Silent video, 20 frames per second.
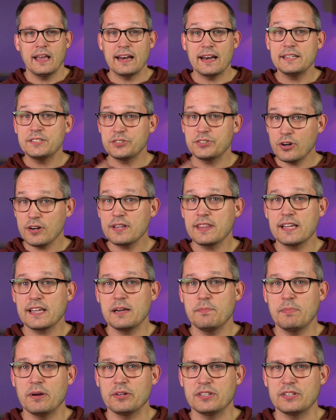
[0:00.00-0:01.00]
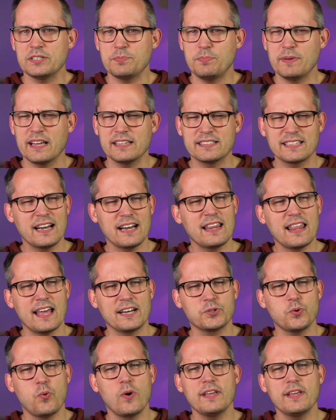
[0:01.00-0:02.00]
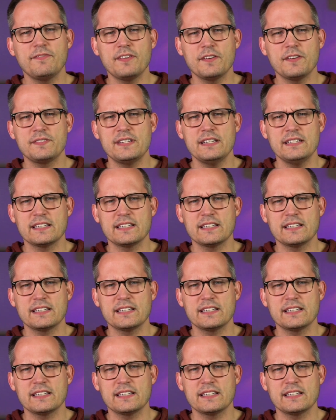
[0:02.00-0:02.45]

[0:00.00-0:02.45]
And I started thinking about this because kind of that 2015